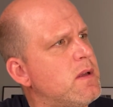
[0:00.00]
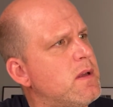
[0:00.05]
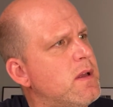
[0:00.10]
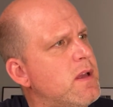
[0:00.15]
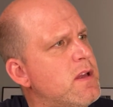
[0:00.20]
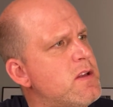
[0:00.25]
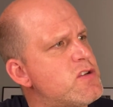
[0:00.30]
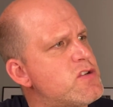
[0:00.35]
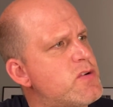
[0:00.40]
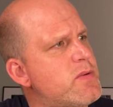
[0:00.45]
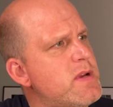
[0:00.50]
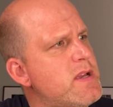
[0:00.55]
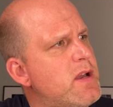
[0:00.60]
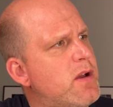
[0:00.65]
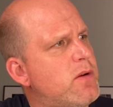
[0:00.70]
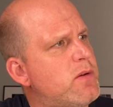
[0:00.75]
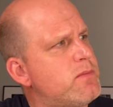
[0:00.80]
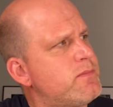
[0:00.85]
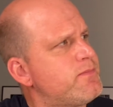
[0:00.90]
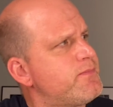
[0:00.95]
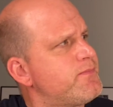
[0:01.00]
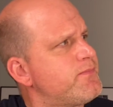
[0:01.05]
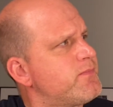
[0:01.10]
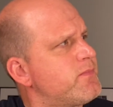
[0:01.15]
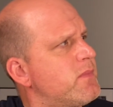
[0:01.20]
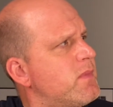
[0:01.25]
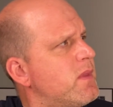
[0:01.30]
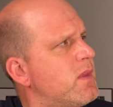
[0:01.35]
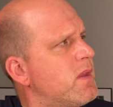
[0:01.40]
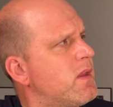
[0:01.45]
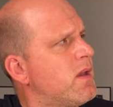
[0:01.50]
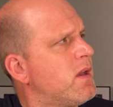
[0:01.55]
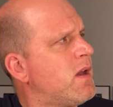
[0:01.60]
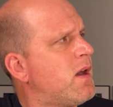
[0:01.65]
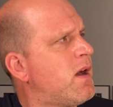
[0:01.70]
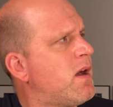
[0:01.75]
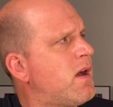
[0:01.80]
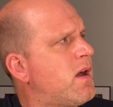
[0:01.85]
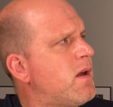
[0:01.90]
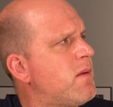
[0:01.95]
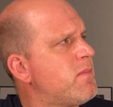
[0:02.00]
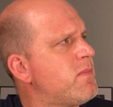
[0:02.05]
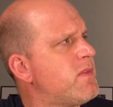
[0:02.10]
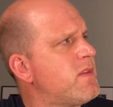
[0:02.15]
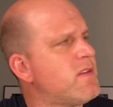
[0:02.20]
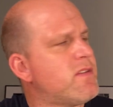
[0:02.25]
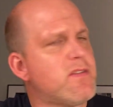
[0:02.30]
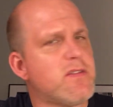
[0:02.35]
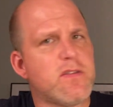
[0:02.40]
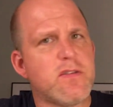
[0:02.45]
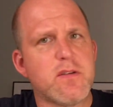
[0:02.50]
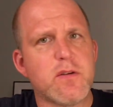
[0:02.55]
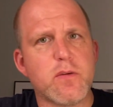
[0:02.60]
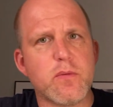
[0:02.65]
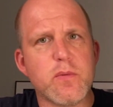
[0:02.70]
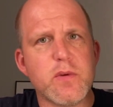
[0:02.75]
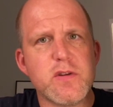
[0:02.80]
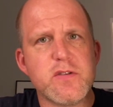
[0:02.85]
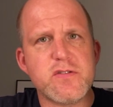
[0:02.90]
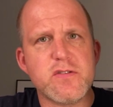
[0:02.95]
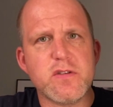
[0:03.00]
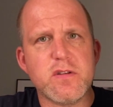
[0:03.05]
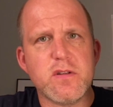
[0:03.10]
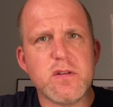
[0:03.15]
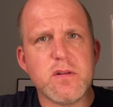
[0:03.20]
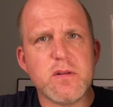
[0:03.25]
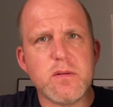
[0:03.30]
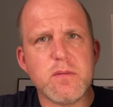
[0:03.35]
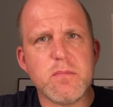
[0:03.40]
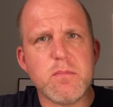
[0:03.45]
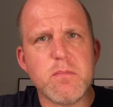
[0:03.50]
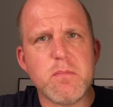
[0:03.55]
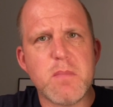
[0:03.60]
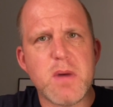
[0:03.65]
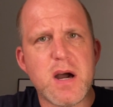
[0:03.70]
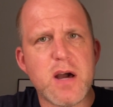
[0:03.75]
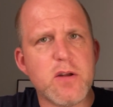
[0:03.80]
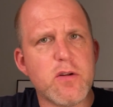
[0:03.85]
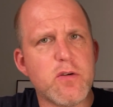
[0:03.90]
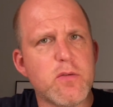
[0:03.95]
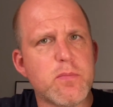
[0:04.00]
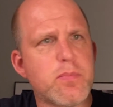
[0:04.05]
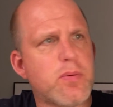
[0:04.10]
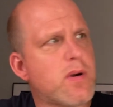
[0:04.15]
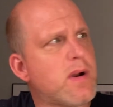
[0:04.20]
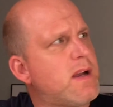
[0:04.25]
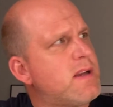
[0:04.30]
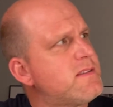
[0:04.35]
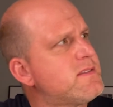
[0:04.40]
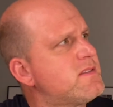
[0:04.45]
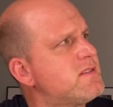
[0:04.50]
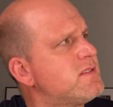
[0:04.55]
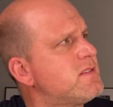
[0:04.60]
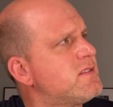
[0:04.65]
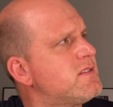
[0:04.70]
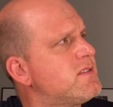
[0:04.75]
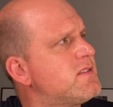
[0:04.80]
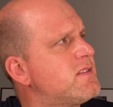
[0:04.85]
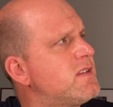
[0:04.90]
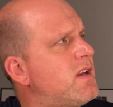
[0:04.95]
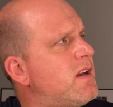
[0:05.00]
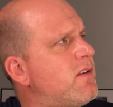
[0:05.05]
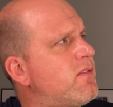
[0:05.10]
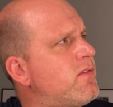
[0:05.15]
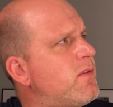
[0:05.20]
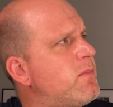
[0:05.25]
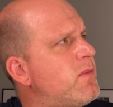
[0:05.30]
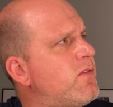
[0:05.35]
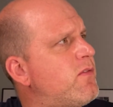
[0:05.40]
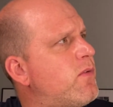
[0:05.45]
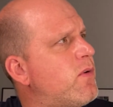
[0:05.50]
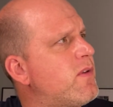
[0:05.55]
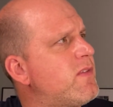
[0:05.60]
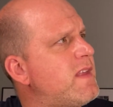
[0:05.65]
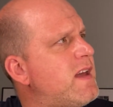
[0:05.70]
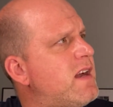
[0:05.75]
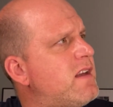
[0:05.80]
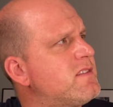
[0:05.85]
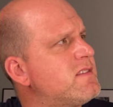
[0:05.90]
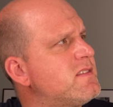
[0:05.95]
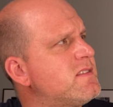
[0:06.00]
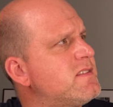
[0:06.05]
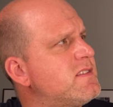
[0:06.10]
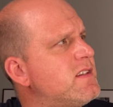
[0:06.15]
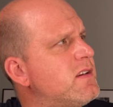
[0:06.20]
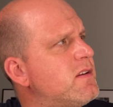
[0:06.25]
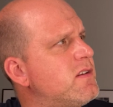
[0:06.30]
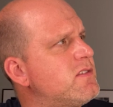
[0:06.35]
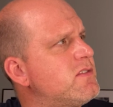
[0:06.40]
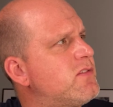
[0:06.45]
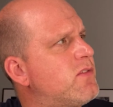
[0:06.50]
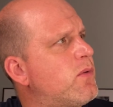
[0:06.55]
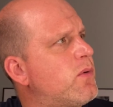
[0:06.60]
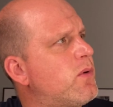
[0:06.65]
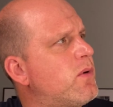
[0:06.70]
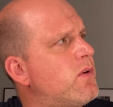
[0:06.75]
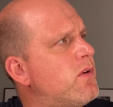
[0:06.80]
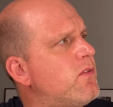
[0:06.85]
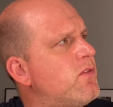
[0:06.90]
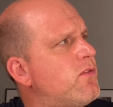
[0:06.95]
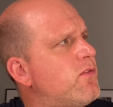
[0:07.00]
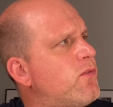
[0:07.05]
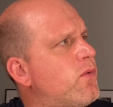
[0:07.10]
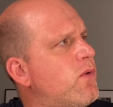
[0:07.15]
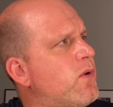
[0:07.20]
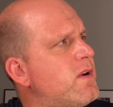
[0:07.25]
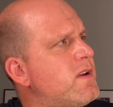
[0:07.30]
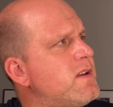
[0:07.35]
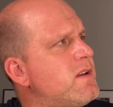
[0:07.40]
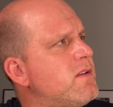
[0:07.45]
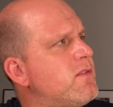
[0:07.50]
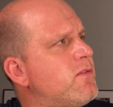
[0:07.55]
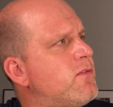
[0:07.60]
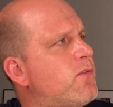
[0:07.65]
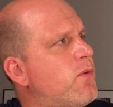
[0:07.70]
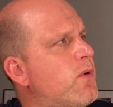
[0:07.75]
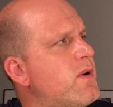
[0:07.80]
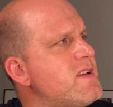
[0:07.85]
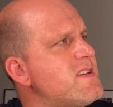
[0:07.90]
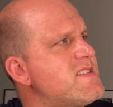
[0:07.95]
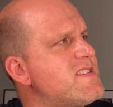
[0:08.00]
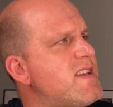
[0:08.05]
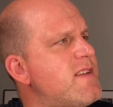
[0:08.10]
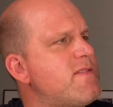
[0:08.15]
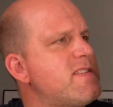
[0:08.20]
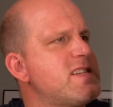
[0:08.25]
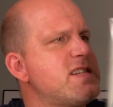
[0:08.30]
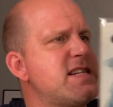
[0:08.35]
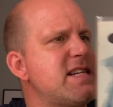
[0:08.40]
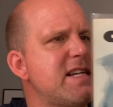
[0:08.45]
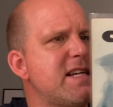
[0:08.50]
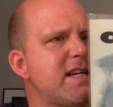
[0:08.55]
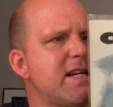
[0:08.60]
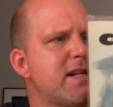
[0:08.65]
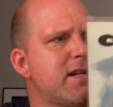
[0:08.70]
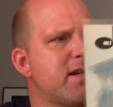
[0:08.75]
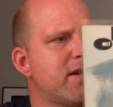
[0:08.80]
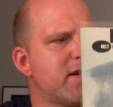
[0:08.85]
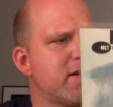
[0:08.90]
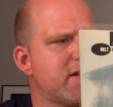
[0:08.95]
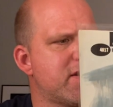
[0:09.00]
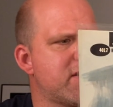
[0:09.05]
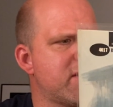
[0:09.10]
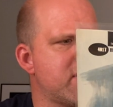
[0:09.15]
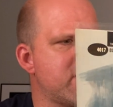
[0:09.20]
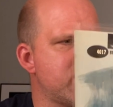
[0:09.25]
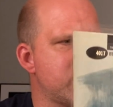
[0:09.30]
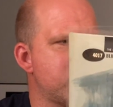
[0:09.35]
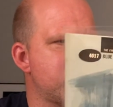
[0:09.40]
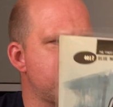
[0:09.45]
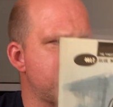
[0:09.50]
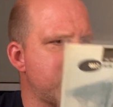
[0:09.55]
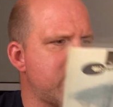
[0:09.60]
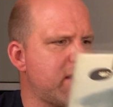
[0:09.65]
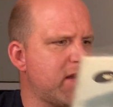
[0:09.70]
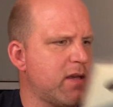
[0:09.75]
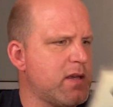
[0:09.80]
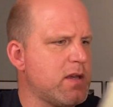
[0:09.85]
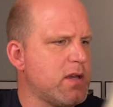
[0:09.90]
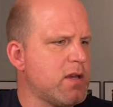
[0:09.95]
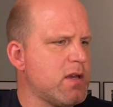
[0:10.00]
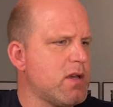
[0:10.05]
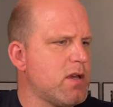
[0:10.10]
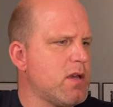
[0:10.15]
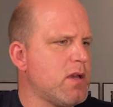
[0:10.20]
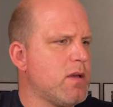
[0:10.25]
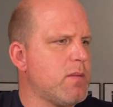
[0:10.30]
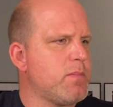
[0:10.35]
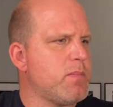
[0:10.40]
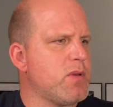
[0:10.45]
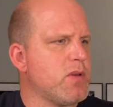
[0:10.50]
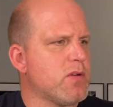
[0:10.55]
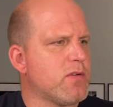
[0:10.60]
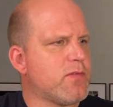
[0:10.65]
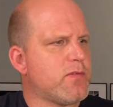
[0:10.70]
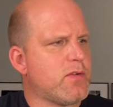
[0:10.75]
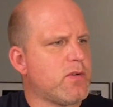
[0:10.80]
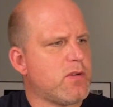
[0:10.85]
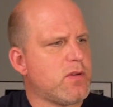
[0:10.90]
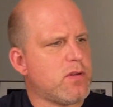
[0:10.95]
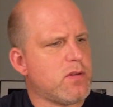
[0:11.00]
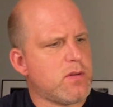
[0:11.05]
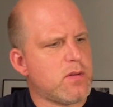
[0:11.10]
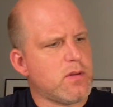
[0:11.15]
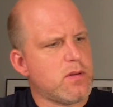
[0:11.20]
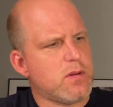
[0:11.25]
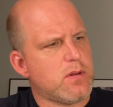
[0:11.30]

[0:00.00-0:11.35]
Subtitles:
and Trio. This is an original mono press. It's from the 4000 series, 4017, excuse me. Beautiful